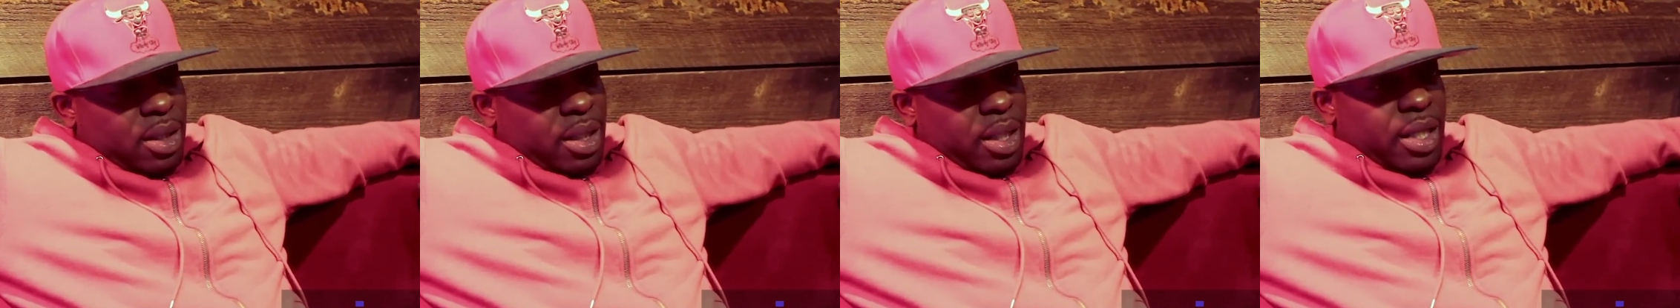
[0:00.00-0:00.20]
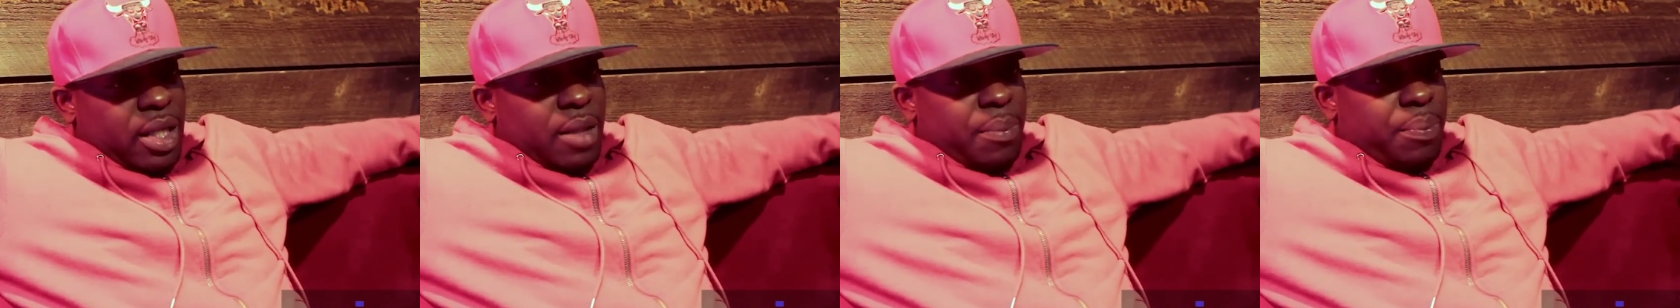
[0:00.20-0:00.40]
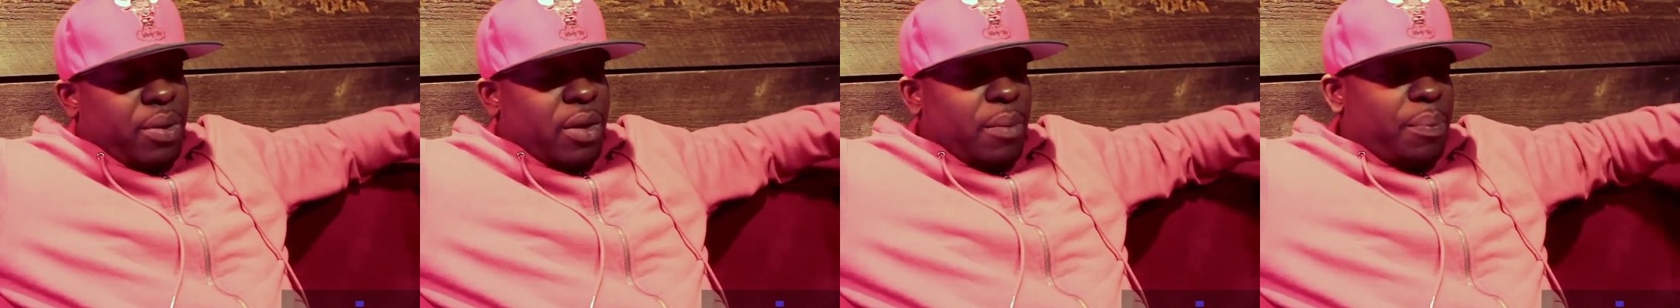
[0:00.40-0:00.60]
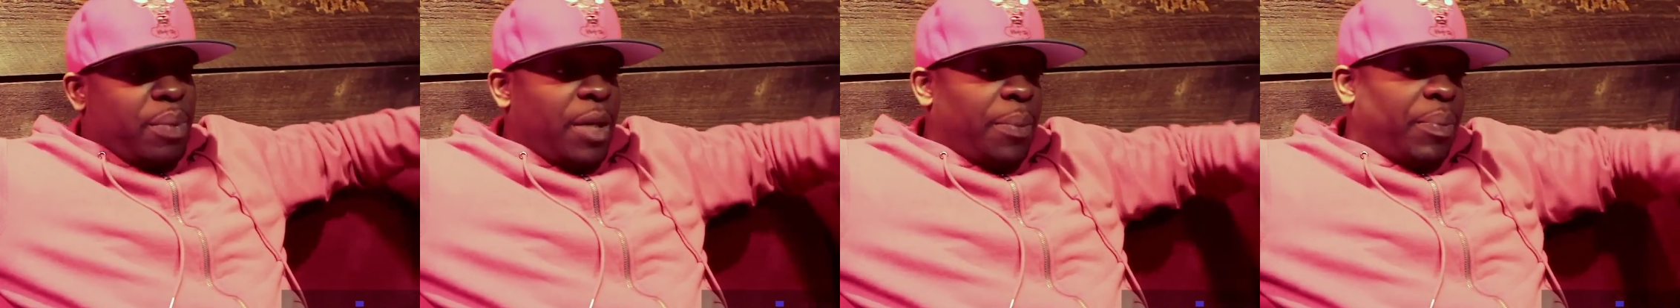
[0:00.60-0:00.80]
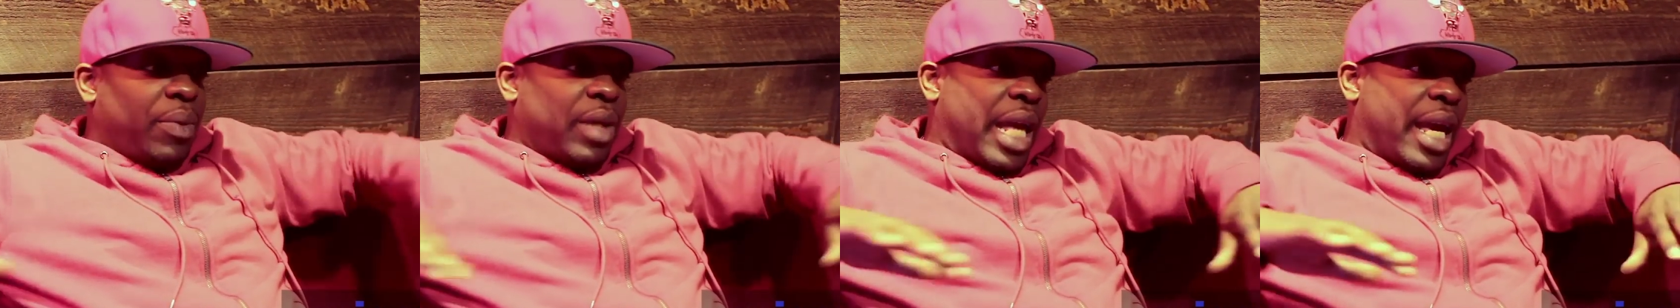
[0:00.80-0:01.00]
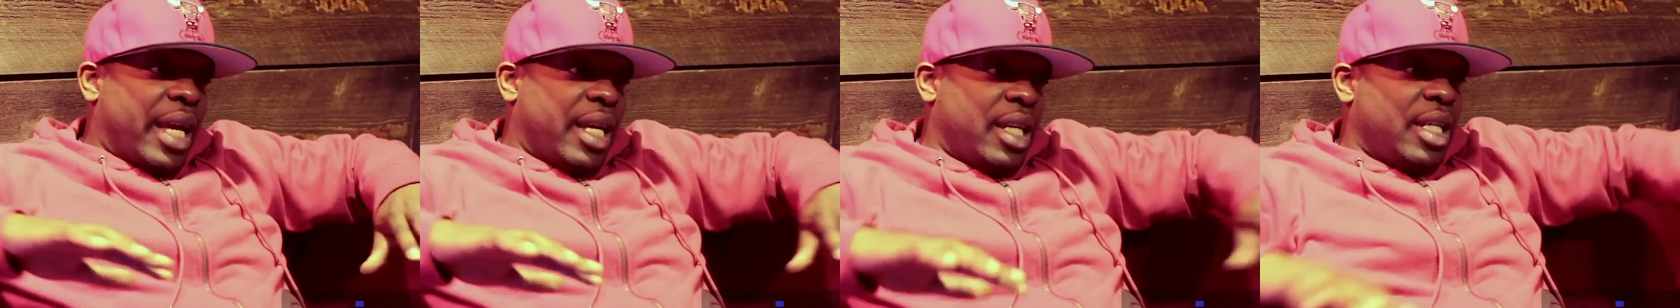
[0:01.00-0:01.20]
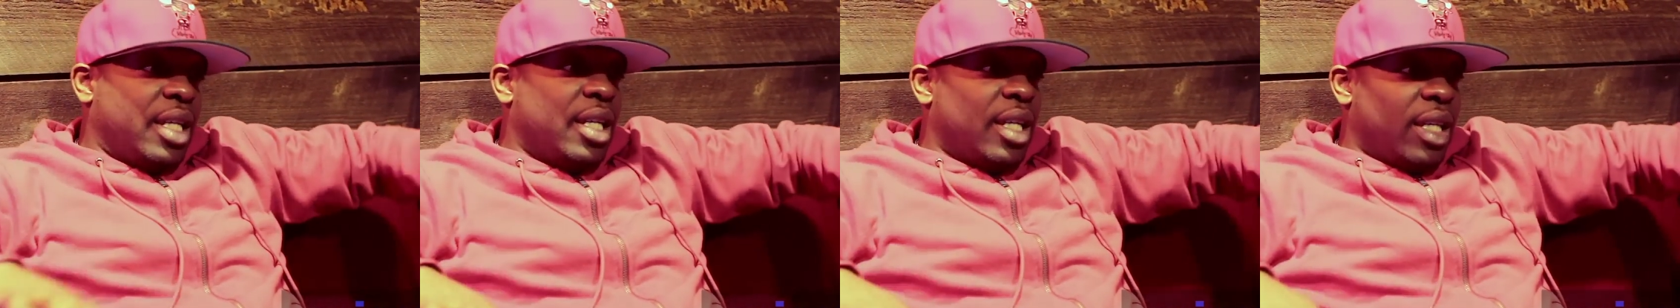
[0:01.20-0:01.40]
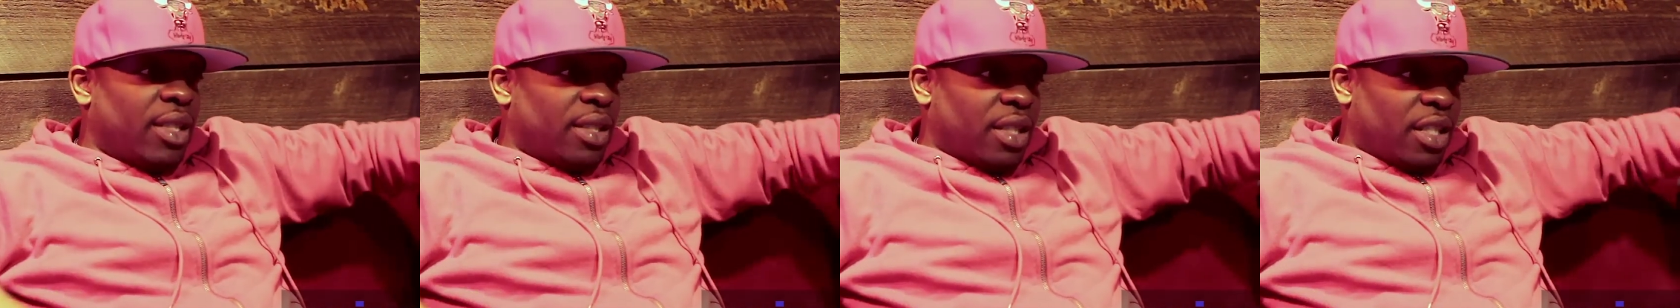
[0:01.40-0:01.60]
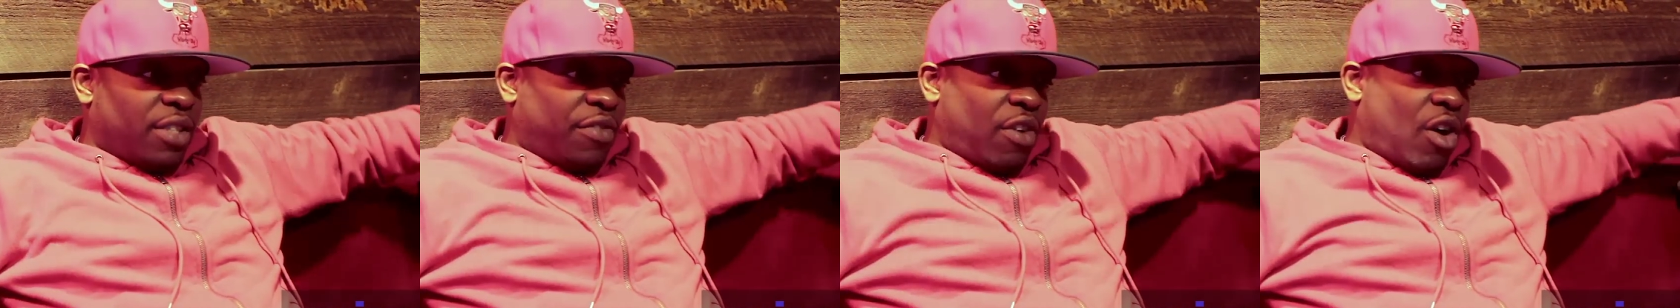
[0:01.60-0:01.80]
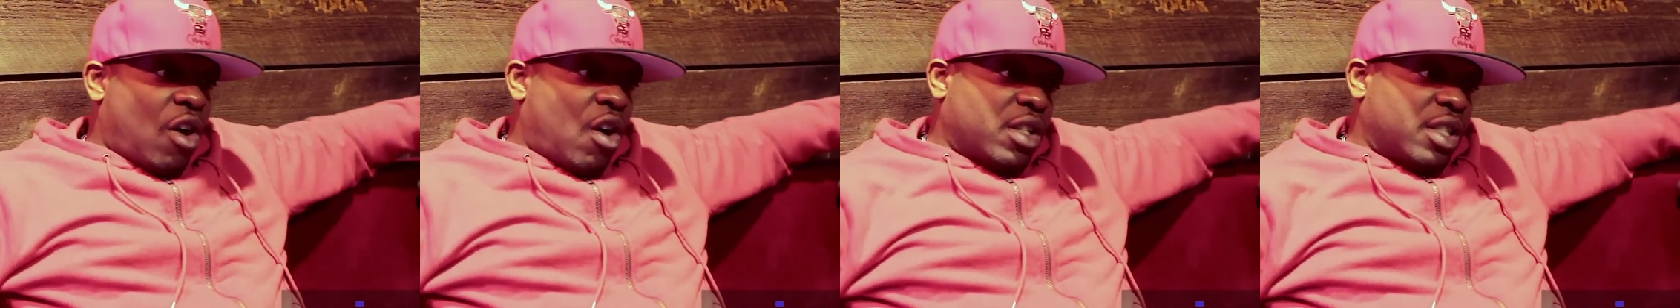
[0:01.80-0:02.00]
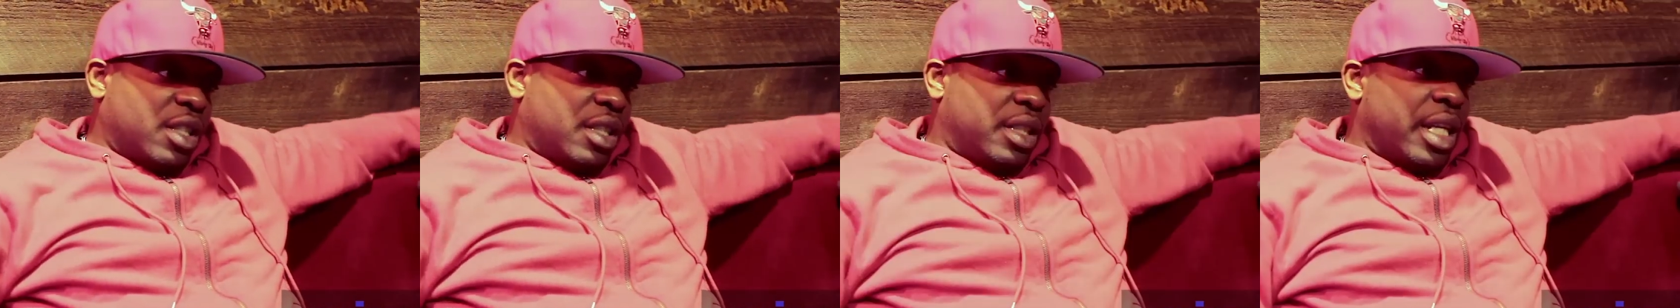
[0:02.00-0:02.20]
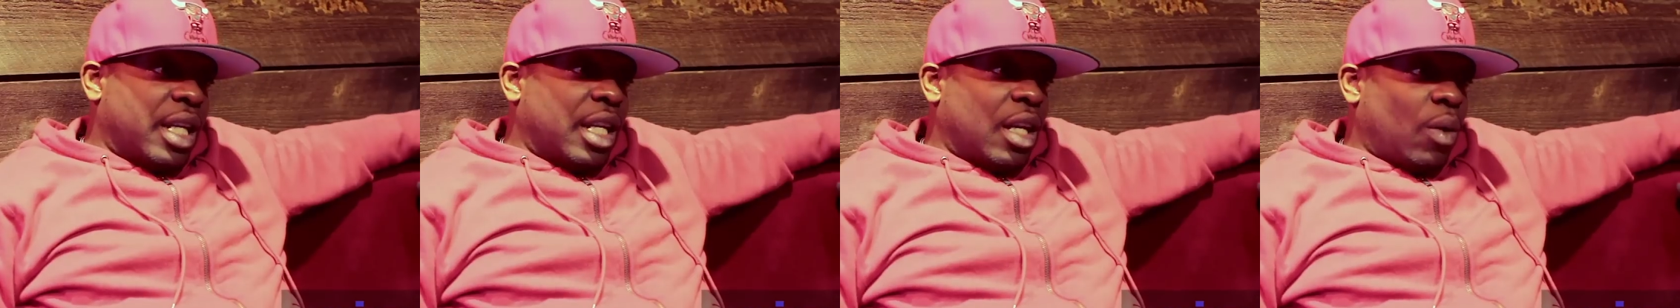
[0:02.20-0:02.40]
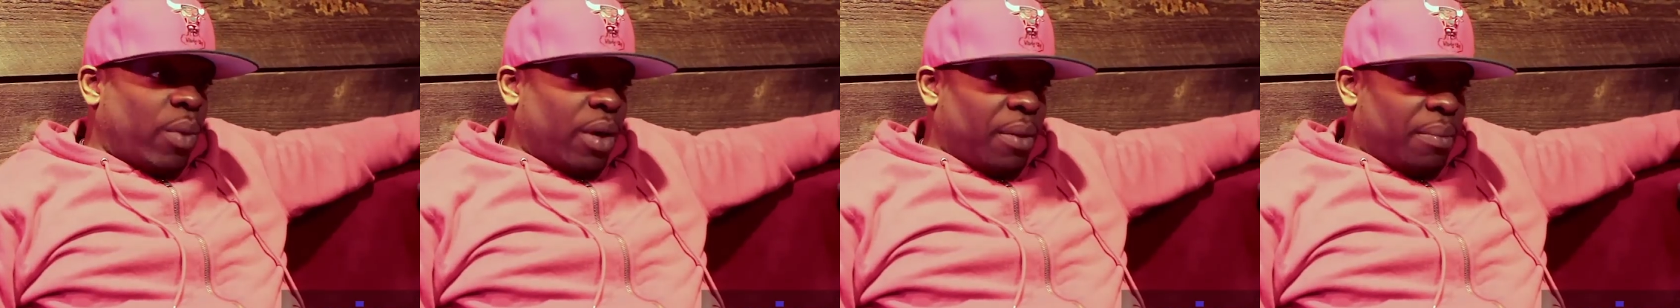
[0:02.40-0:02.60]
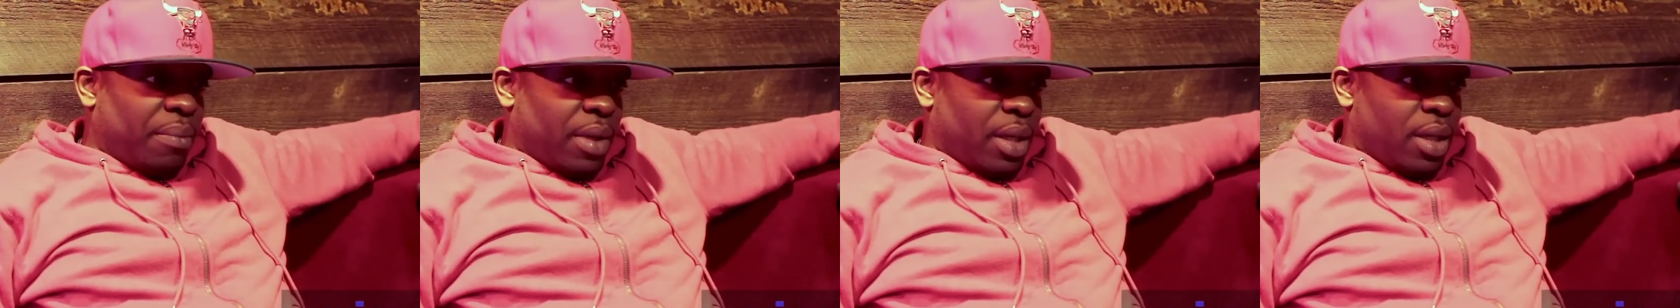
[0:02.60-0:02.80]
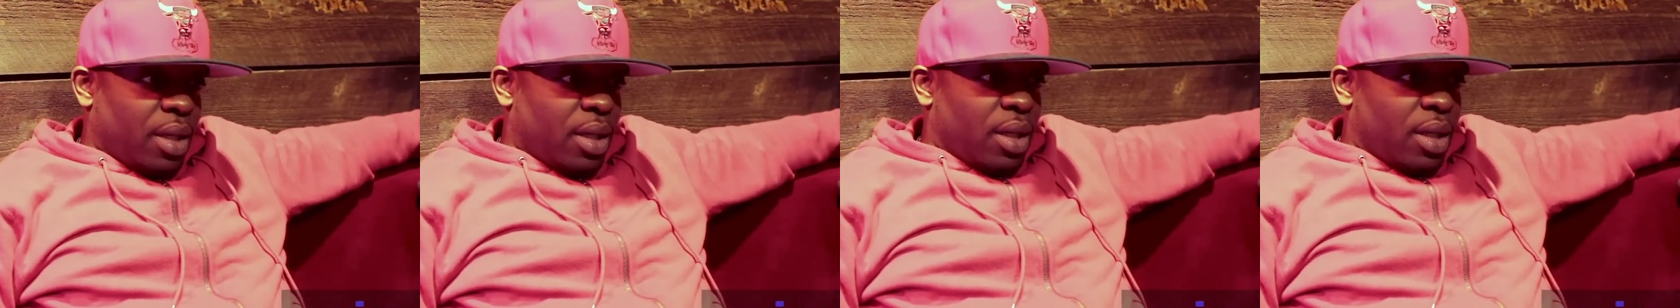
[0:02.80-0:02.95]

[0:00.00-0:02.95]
and it put people at ease as far as dealing with me.